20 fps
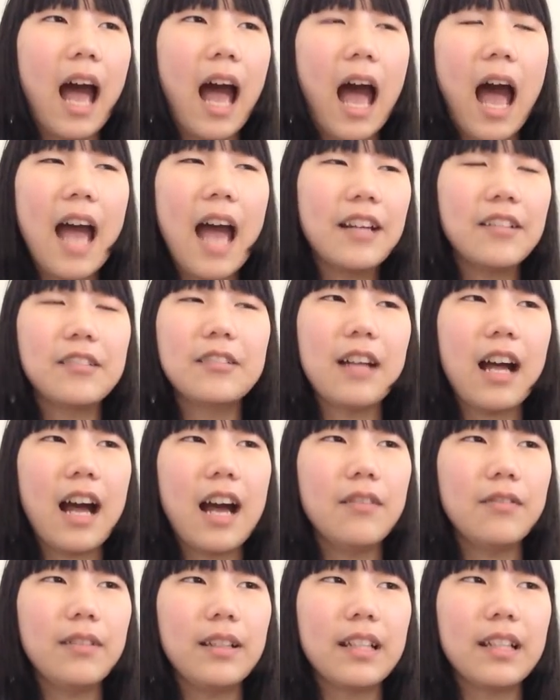I don't
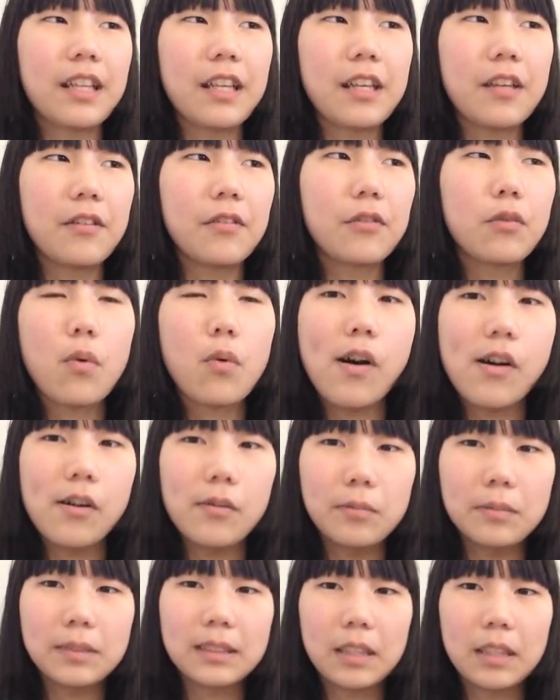have any
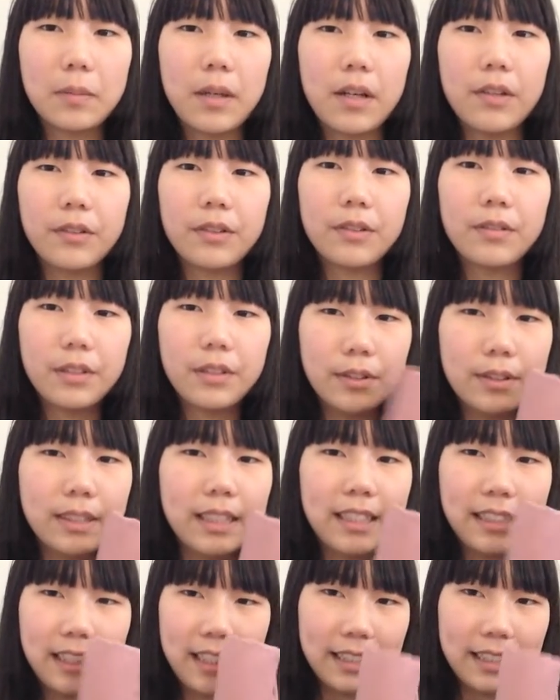qualms about using
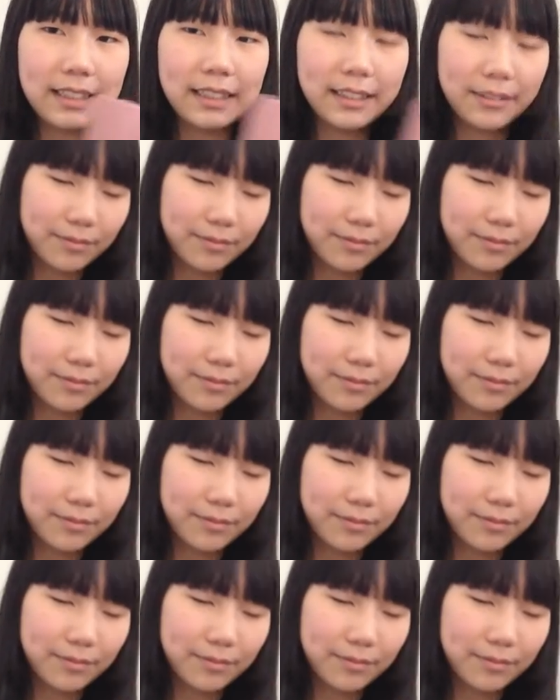this.